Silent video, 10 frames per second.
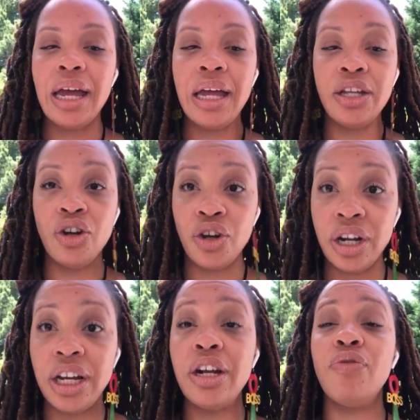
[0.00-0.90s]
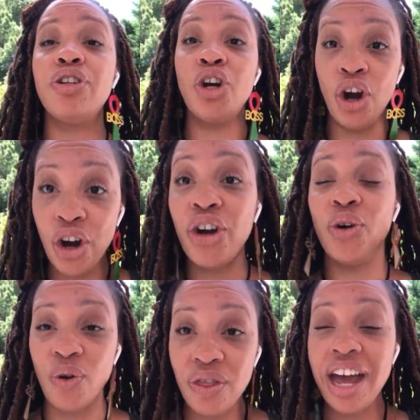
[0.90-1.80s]
And you're going to get a return
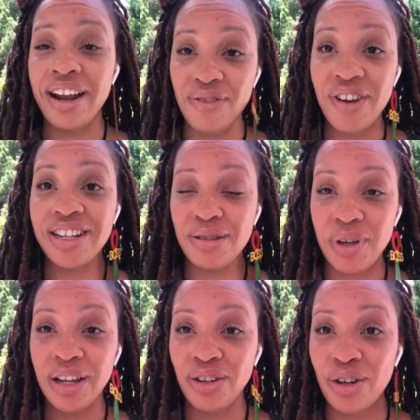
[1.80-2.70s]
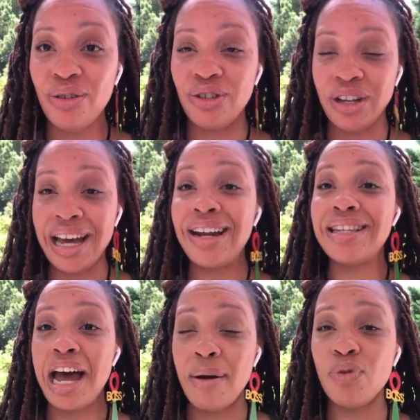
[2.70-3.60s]
on that investment. You don't need, a lot of
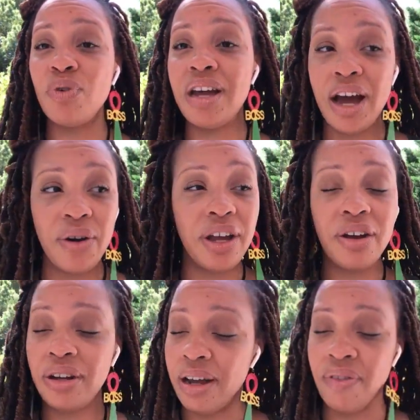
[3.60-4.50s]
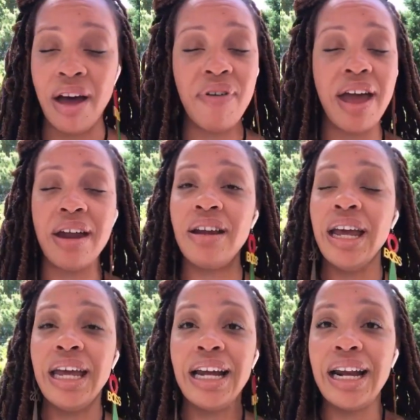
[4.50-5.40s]
times we out here, I've had
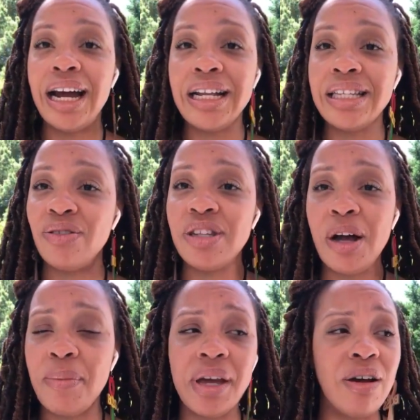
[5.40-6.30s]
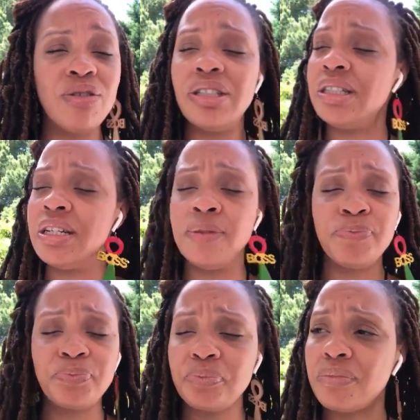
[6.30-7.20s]
clients that'll tell me, oh, Shalita,
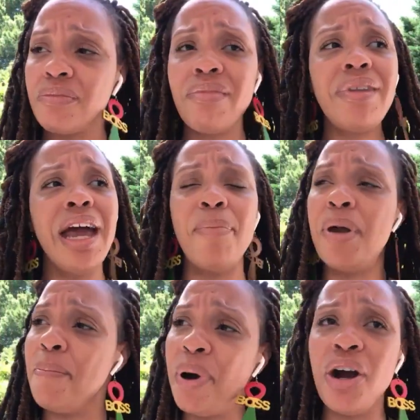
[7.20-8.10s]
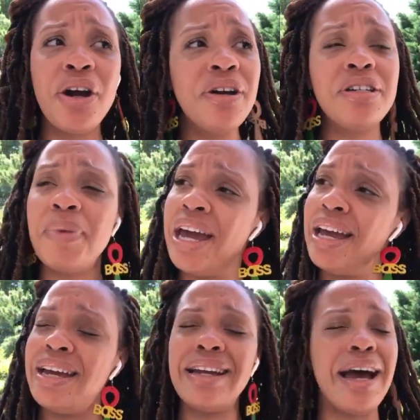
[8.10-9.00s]
I've been burned,
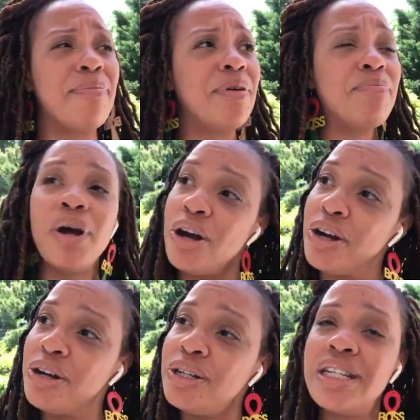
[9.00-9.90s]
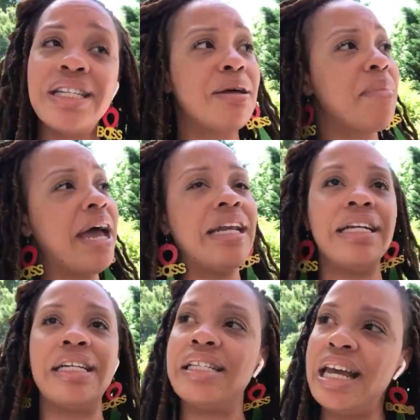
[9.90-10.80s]
and somebody
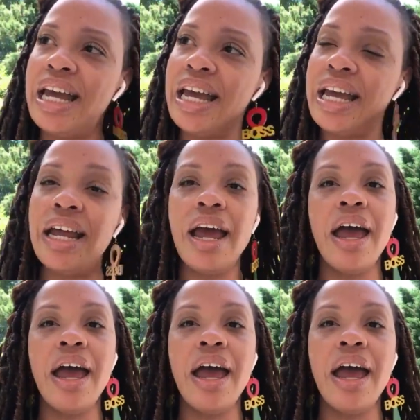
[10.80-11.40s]
done said,